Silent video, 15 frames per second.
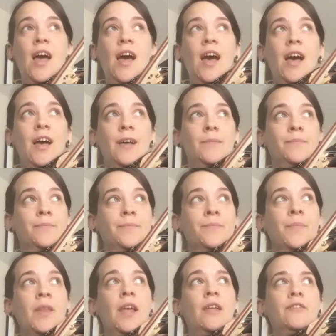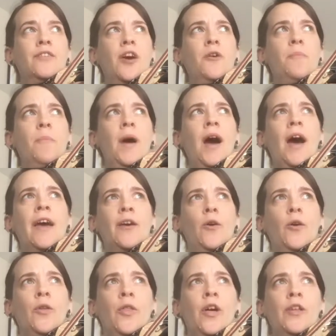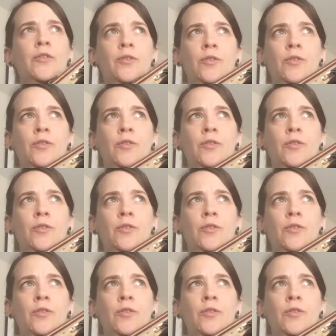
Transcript: Don't buy all the